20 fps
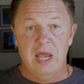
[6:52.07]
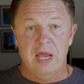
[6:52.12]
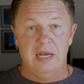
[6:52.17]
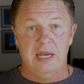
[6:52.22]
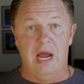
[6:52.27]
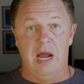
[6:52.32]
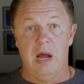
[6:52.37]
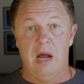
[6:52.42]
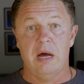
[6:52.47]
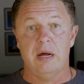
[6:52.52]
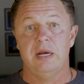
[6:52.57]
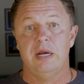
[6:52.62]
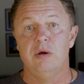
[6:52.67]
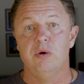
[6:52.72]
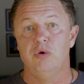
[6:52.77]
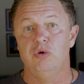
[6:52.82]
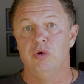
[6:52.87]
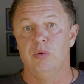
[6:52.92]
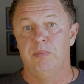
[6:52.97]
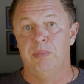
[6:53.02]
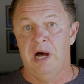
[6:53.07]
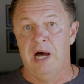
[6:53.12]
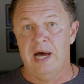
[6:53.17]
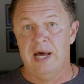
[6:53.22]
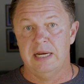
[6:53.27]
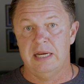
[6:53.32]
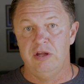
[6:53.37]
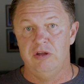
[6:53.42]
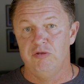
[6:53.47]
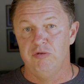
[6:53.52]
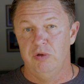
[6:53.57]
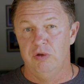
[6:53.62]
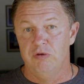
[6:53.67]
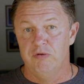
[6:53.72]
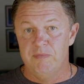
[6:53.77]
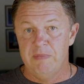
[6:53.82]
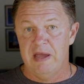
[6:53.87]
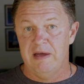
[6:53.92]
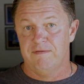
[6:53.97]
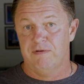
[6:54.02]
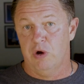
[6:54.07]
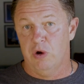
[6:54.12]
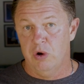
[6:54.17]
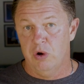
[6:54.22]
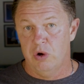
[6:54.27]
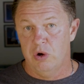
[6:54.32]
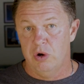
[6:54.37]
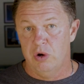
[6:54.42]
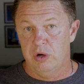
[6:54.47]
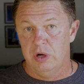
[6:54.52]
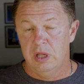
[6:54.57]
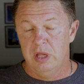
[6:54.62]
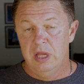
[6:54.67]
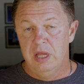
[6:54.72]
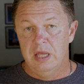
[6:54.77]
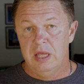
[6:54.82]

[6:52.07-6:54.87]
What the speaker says: Now, out here in your body, you may have heard